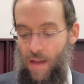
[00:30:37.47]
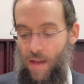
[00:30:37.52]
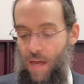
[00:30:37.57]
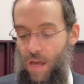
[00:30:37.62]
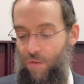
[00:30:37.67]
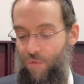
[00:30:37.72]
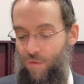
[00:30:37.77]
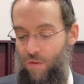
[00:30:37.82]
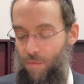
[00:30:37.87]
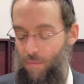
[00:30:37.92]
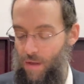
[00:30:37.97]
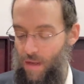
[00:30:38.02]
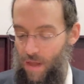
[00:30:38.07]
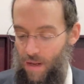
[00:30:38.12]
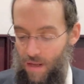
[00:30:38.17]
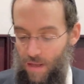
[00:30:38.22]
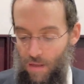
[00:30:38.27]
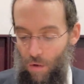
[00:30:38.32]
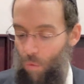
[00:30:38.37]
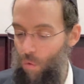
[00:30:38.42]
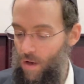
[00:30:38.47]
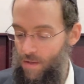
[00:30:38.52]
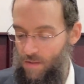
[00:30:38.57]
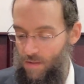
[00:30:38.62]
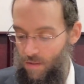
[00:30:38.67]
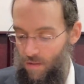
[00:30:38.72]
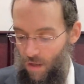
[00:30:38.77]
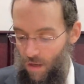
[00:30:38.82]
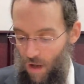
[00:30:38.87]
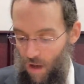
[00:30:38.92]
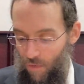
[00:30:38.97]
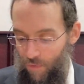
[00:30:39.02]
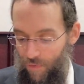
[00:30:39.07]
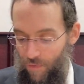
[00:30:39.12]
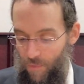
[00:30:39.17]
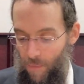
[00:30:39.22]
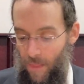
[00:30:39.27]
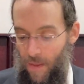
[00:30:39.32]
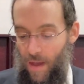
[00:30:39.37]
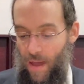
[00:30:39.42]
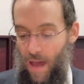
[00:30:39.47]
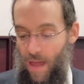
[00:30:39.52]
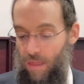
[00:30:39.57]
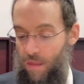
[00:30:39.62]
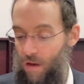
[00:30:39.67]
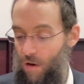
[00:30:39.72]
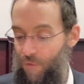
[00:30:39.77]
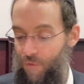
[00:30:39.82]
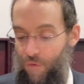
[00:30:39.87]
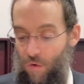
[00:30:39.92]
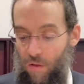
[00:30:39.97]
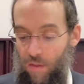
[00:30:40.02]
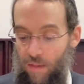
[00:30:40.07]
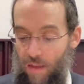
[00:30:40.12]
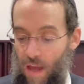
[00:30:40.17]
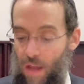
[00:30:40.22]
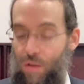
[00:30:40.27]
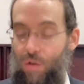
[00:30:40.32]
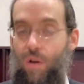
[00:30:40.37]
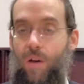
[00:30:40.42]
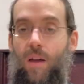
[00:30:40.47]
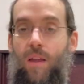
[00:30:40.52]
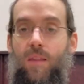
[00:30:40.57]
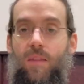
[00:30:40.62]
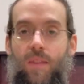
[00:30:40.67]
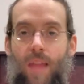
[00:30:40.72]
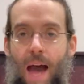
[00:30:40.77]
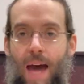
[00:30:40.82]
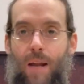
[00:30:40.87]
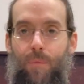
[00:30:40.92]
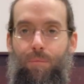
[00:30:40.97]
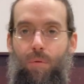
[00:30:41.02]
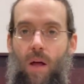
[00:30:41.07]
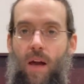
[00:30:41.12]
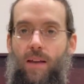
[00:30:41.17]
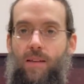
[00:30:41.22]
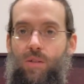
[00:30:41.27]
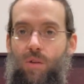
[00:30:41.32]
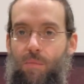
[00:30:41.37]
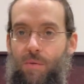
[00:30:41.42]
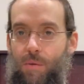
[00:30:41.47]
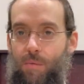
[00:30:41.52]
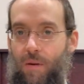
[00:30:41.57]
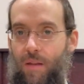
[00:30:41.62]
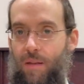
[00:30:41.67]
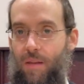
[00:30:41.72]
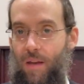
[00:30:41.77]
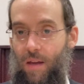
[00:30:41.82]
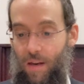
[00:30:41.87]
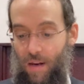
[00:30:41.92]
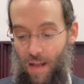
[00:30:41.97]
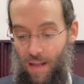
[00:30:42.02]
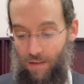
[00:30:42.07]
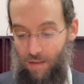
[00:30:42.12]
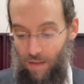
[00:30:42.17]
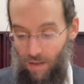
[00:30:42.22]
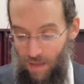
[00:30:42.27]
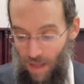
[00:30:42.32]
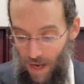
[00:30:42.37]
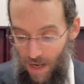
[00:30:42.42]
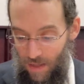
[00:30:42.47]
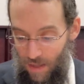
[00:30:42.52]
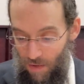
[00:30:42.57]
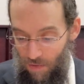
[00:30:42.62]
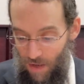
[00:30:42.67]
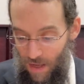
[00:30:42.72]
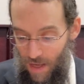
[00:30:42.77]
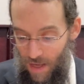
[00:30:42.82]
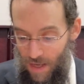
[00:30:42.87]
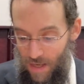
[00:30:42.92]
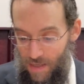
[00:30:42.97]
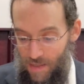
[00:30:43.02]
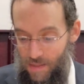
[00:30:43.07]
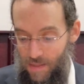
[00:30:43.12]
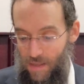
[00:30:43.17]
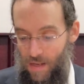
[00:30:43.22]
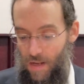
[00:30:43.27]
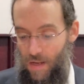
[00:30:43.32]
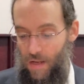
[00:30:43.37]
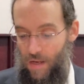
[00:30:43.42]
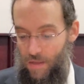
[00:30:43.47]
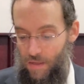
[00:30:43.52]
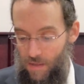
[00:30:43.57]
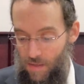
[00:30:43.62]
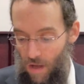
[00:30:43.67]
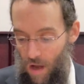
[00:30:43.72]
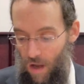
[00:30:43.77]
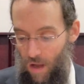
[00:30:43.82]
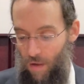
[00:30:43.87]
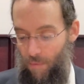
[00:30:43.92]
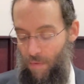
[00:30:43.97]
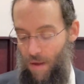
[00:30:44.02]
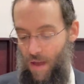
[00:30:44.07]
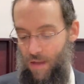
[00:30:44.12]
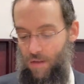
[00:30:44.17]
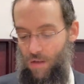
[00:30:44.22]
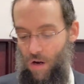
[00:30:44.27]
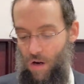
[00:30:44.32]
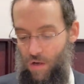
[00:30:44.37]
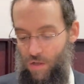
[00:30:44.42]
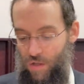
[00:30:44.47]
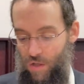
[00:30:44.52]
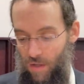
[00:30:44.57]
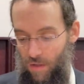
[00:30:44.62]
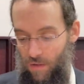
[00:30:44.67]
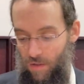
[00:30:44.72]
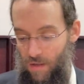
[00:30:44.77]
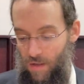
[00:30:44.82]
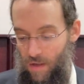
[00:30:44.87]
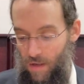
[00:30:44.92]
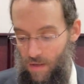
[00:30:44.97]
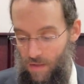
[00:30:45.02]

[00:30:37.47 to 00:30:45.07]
If in the beginning there wasn't enough and therefore then you could not apply ksubas ben And today there is zache ben yarshin.